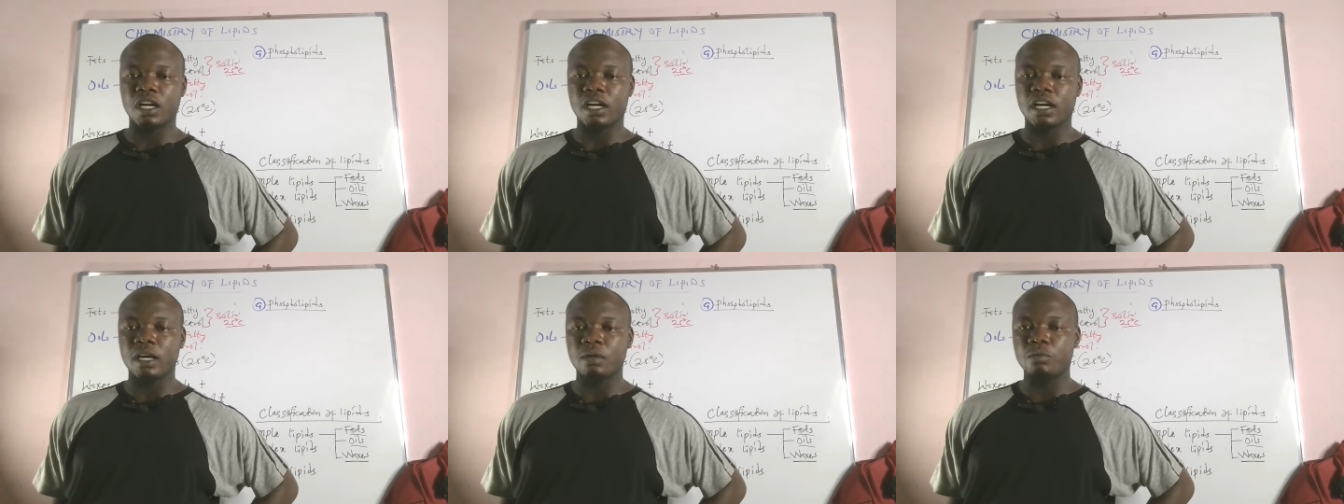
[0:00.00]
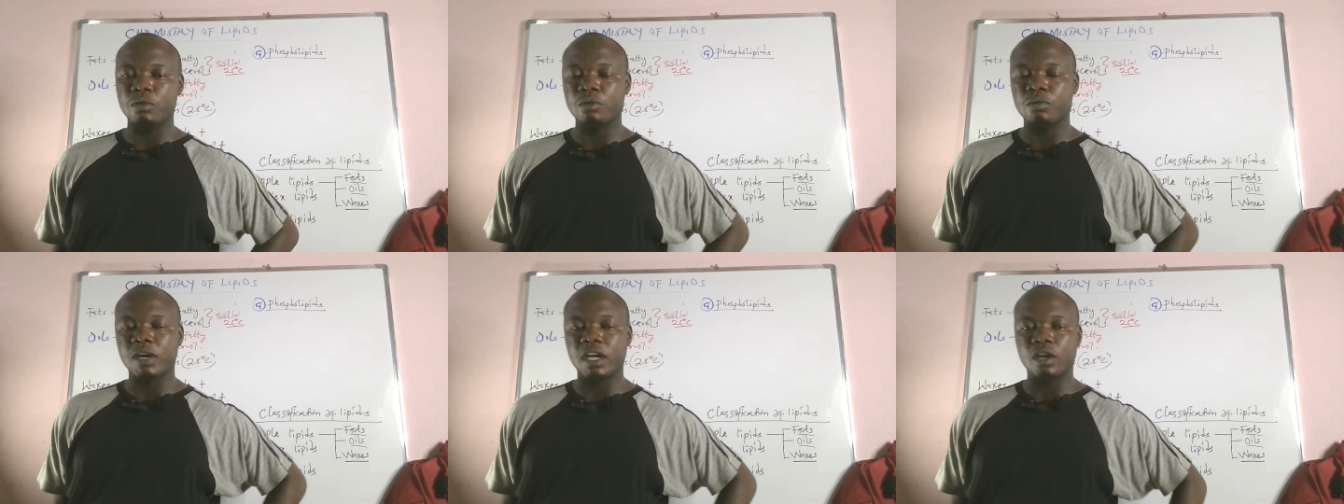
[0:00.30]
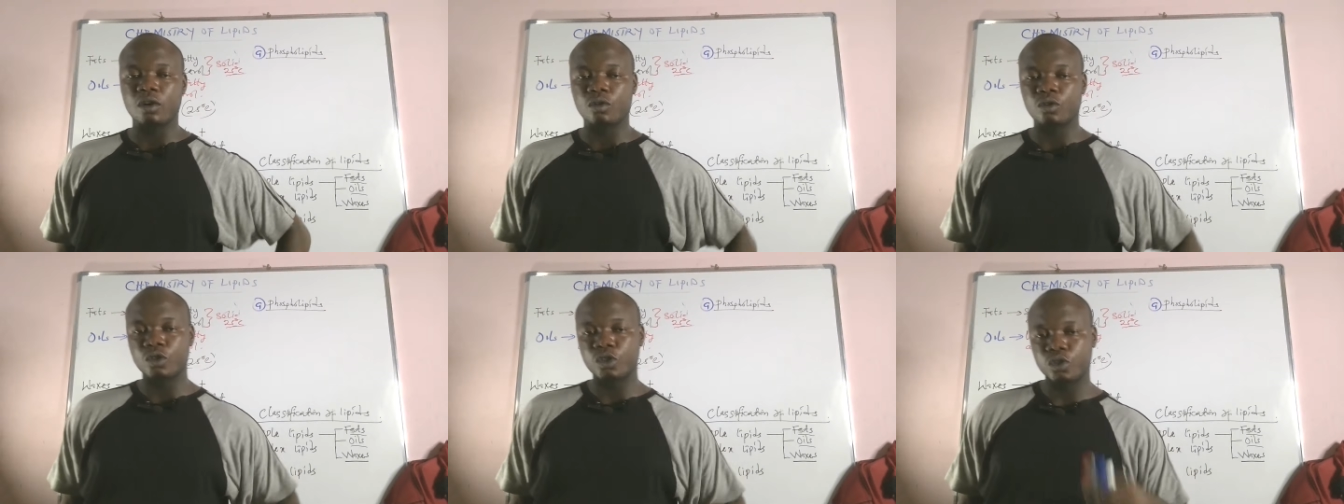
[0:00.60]
Habiba, I
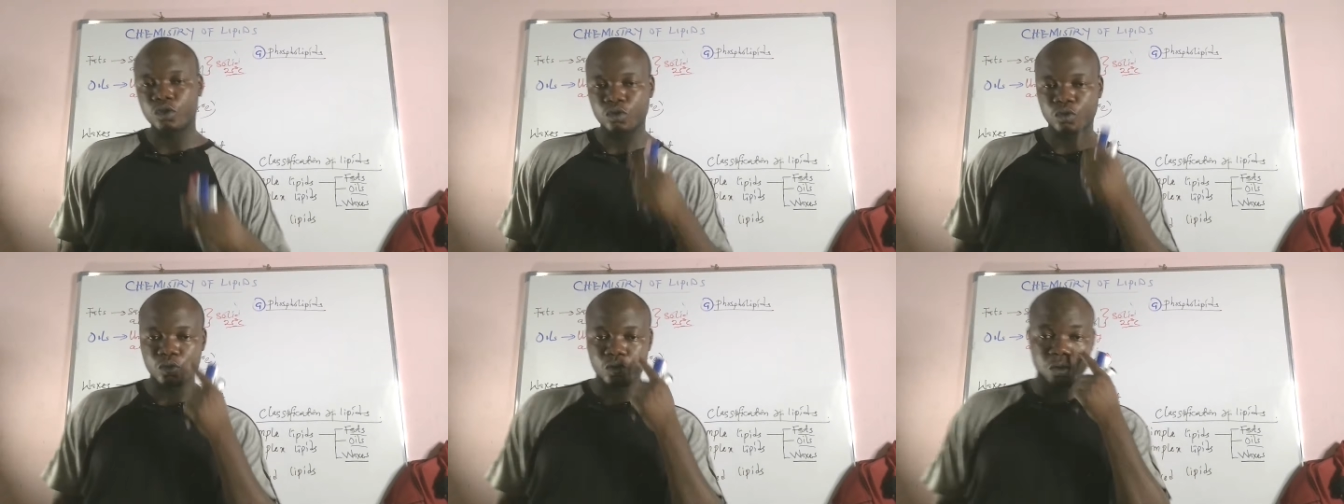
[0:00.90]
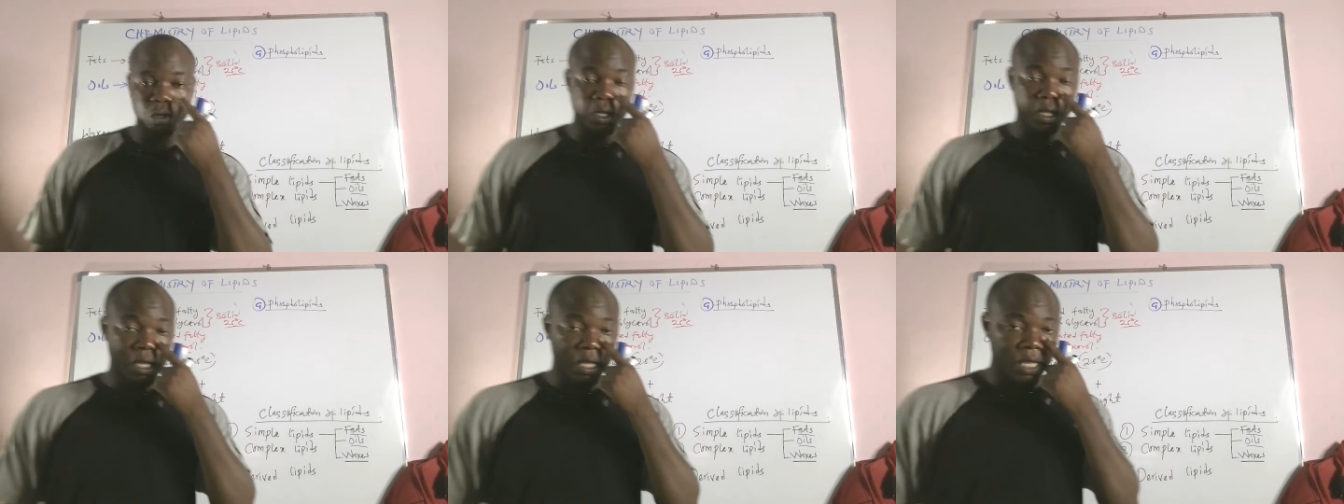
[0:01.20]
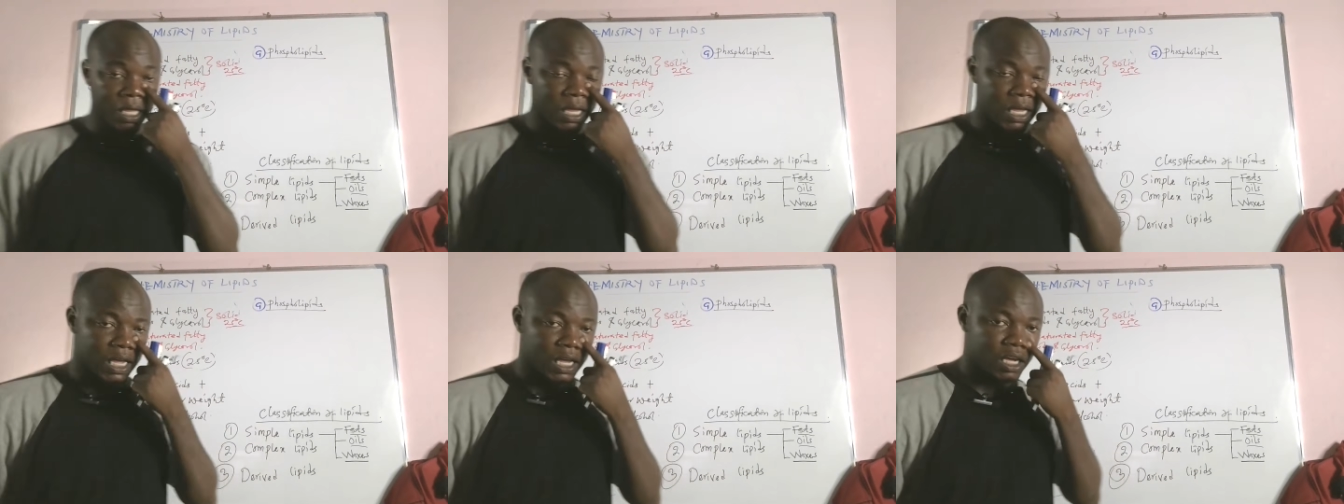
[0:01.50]
also
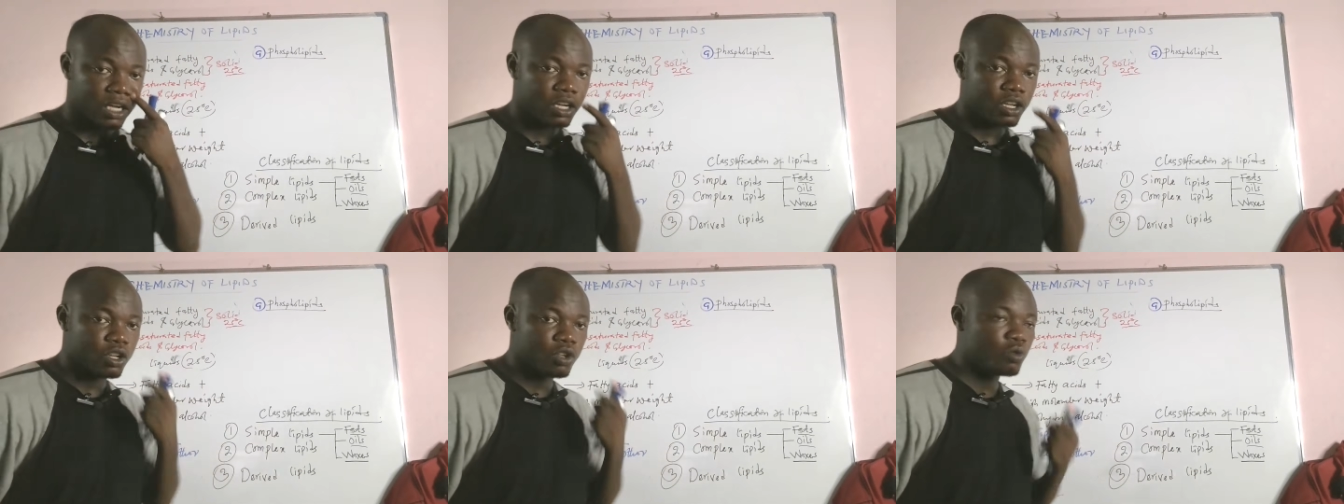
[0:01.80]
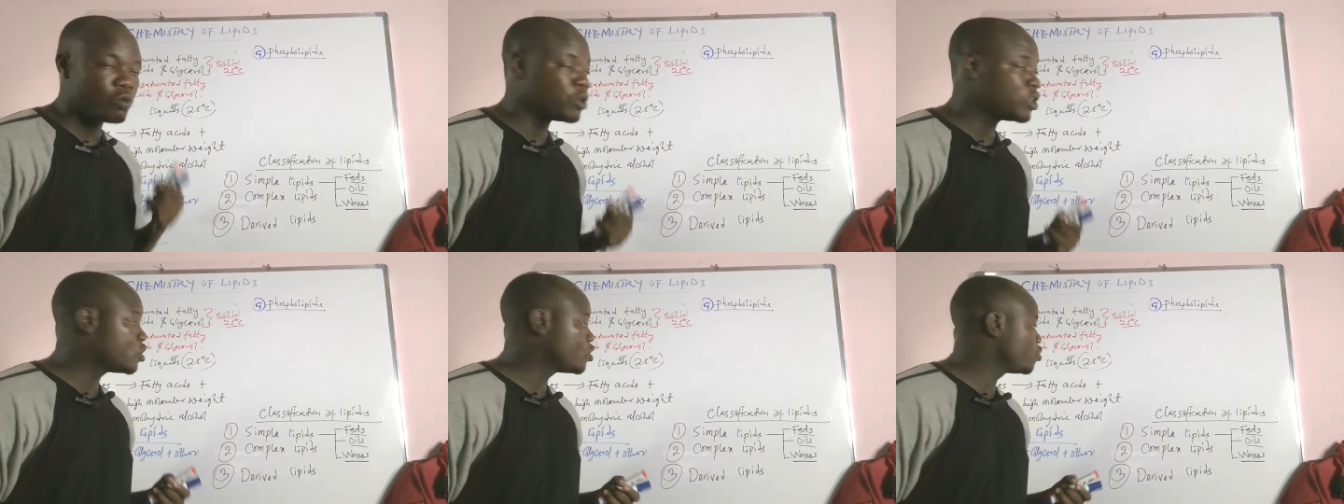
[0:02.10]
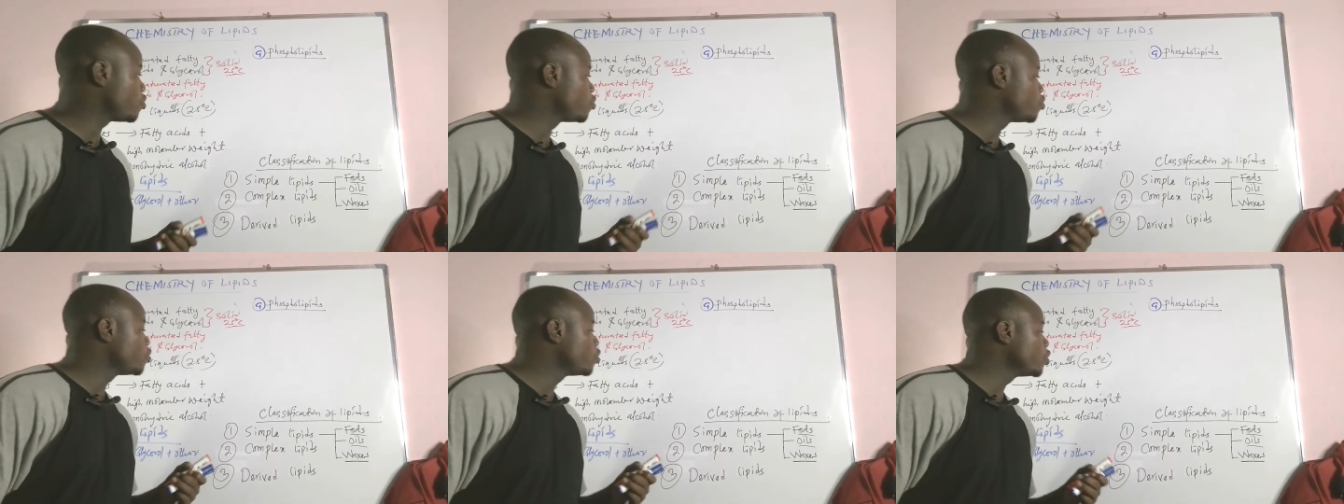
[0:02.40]
agree with
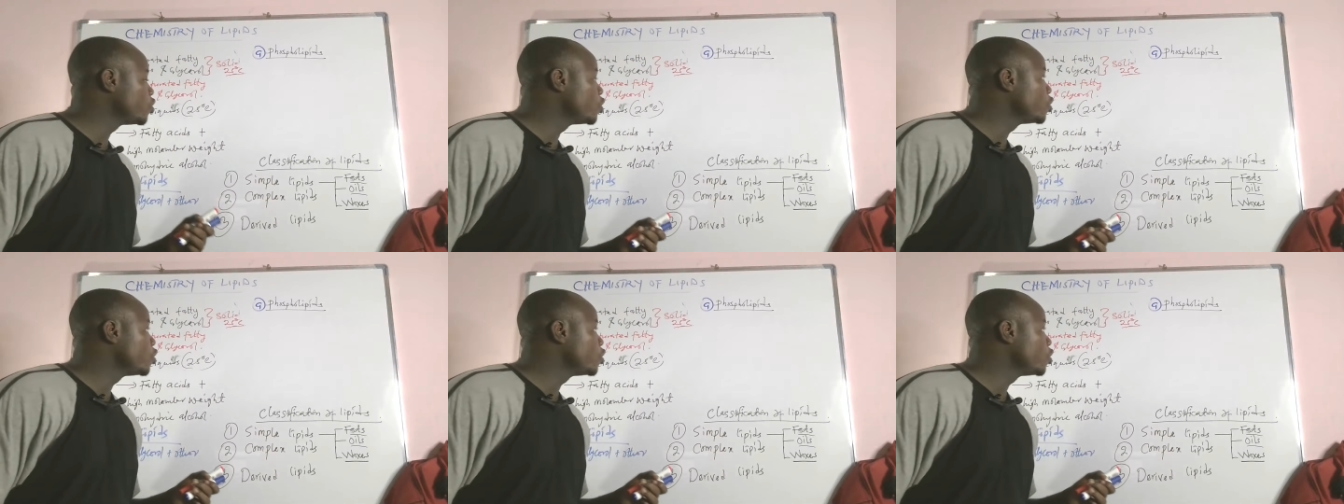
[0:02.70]
you.